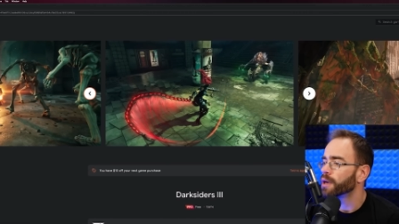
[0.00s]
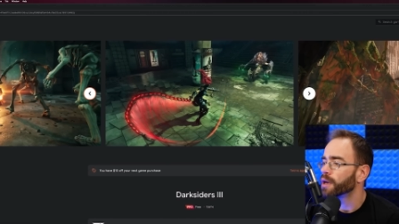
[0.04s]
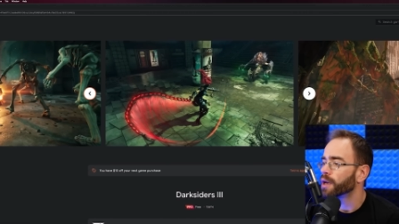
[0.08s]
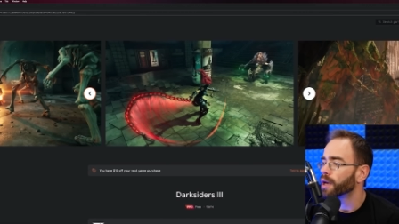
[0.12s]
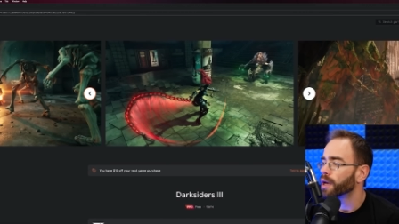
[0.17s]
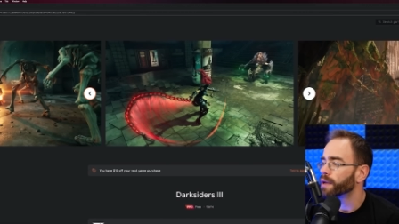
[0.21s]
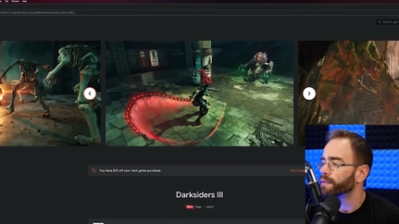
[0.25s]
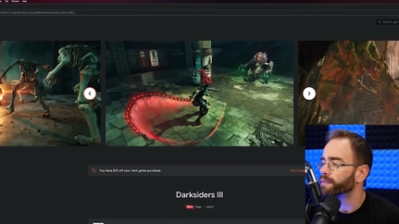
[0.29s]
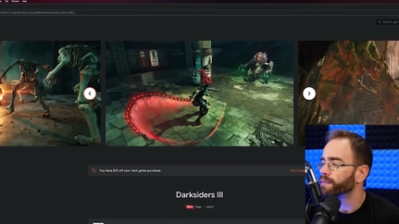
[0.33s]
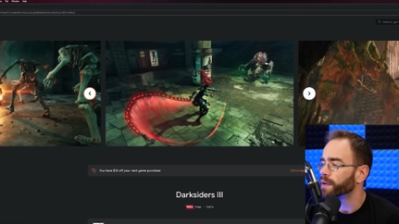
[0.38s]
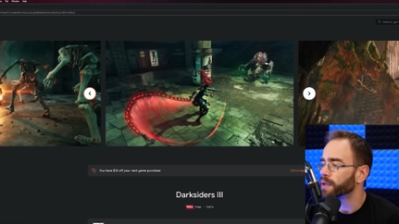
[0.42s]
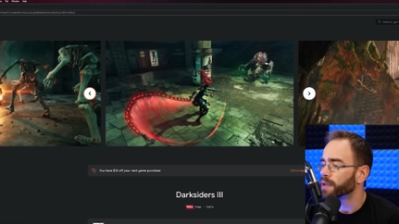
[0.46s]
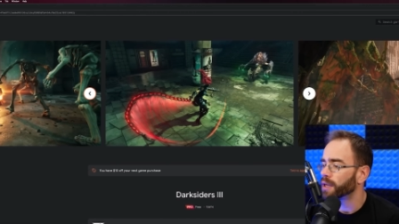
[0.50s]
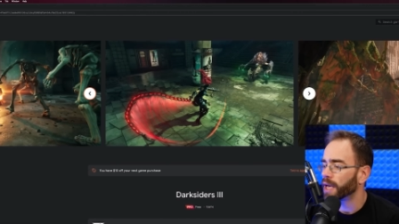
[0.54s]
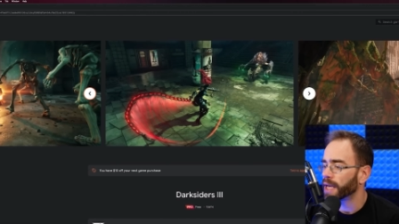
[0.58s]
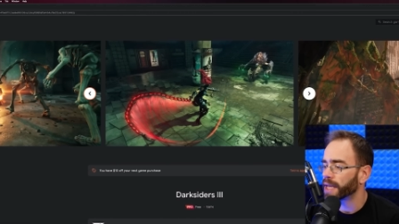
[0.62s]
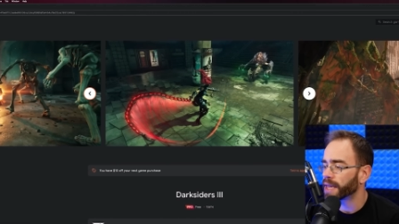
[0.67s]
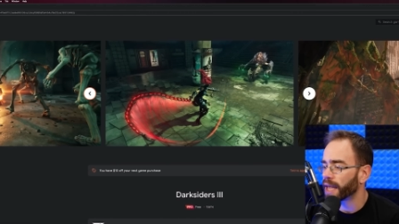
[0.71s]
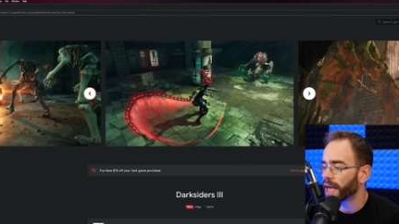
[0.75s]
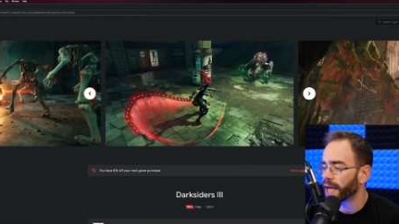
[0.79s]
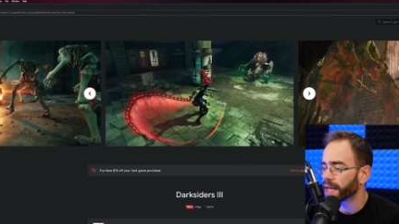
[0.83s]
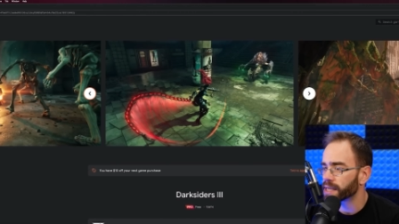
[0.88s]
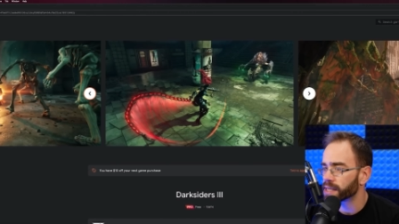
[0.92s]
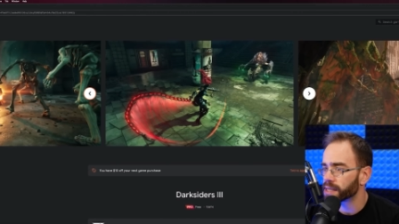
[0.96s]
I feel like
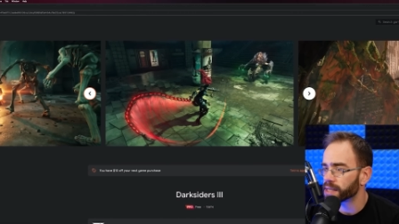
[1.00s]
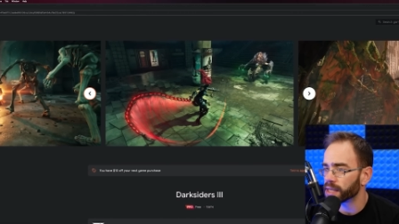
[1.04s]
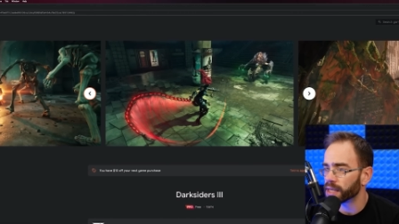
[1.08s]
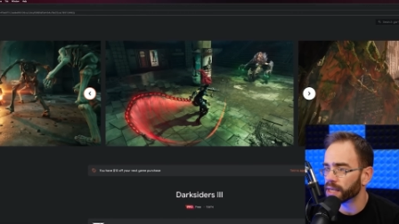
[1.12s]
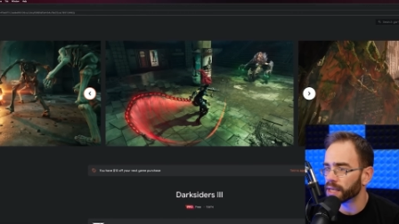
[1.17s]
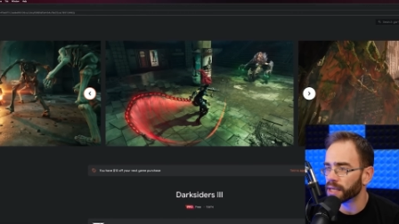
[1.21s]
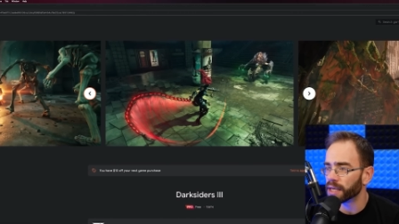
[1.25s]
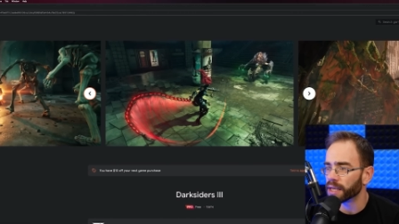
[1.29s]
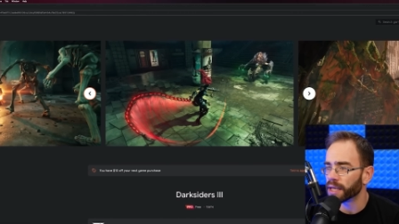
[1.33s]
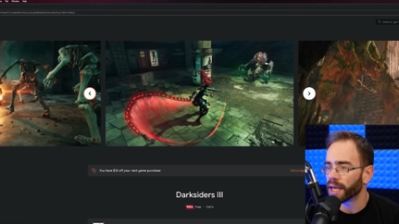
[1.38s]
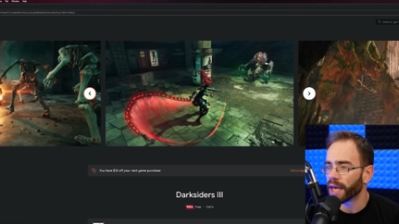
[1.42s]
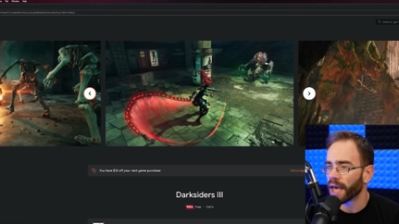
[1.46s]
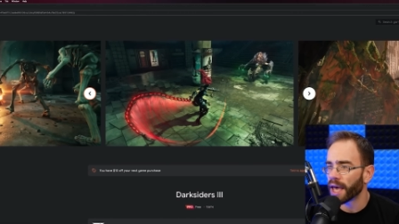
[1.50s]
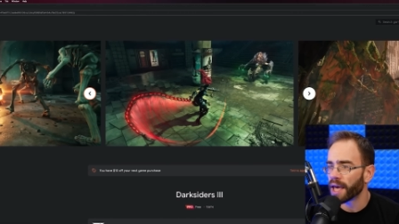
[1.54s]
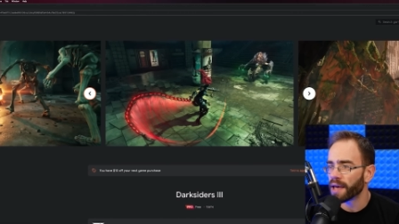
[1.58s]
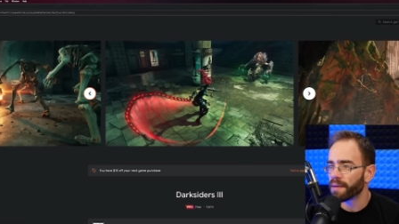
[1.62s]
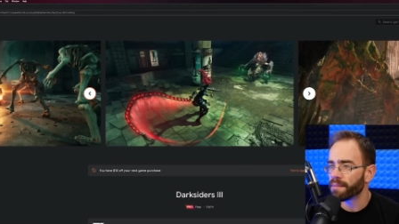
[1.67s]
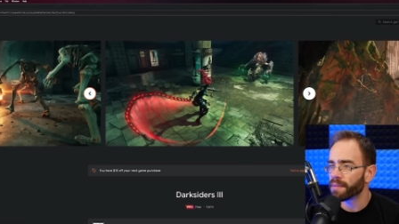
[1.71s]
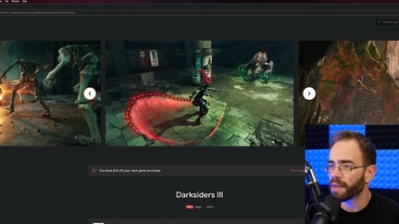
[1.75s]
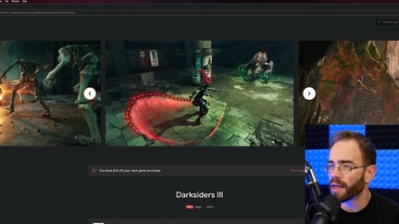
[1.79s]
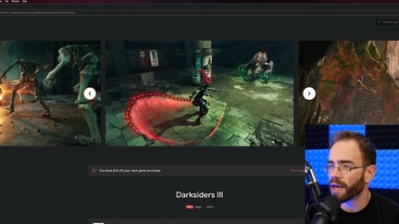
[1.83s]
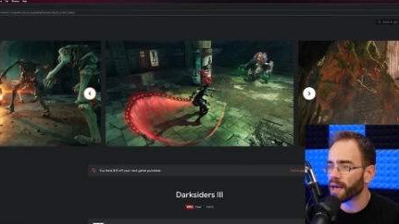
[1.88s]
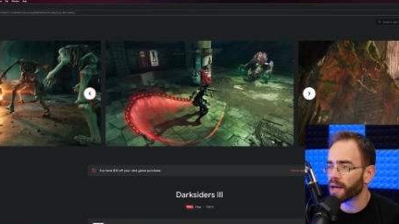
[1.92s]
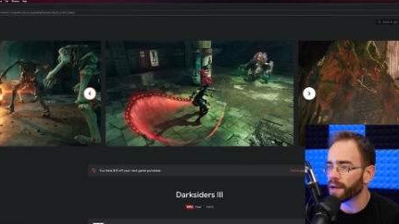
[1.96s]
that's a, a
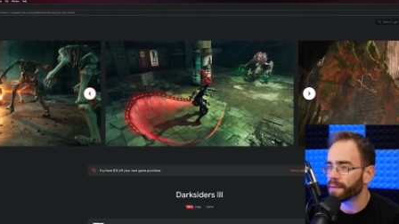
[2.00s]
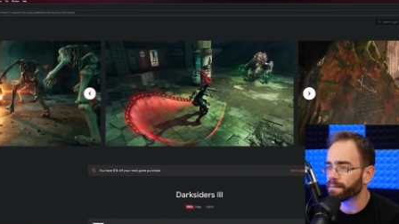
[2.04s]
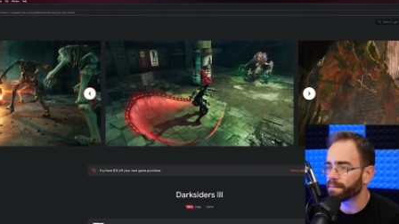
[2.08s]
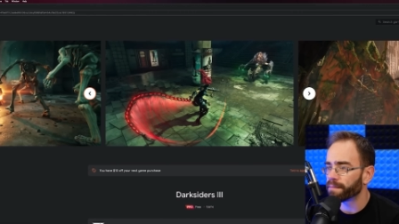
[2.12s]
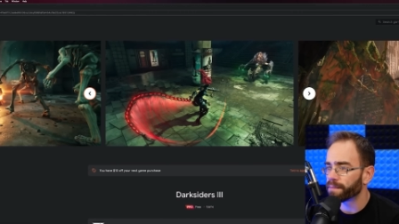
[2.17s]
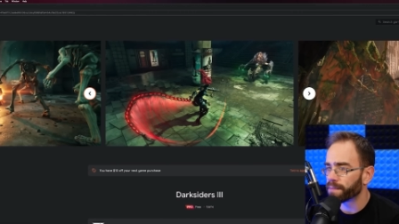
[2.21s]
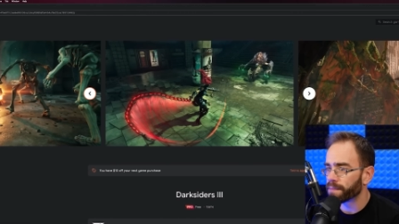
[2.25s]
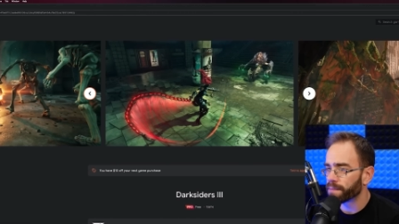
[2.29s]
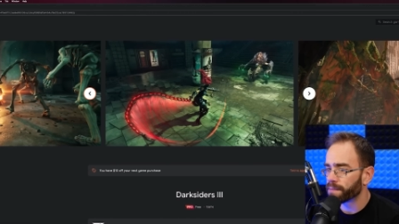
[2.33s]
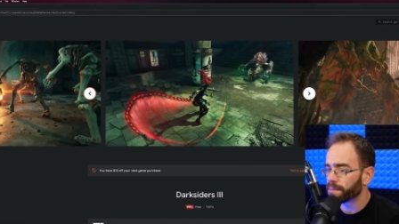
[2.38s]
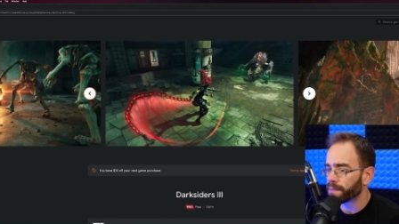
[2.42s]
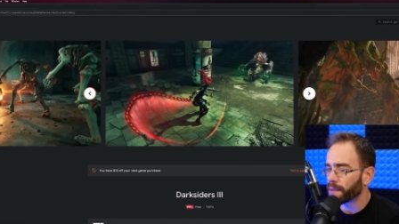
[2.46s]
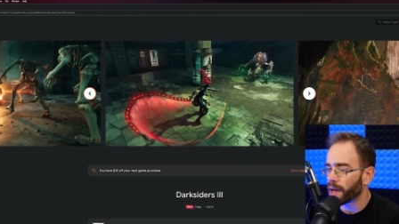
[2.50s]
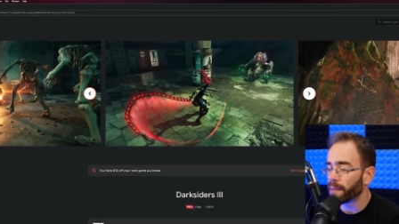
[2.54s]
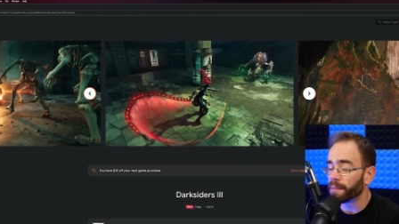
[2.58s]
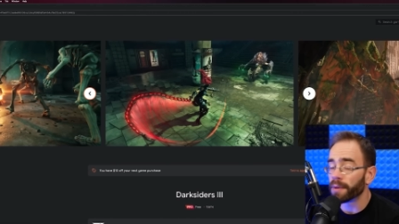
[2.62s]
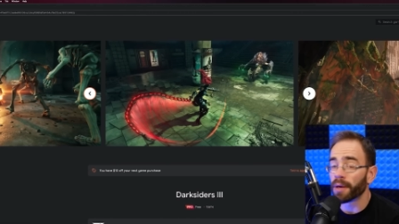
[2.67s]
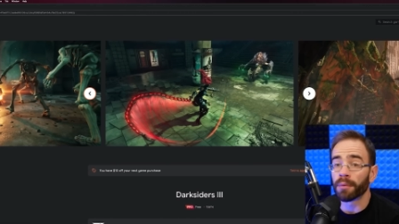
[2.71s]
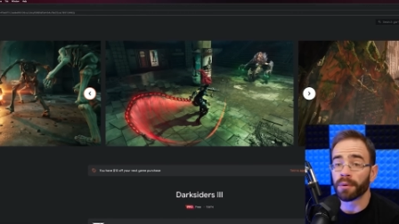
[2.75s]
game that I'll be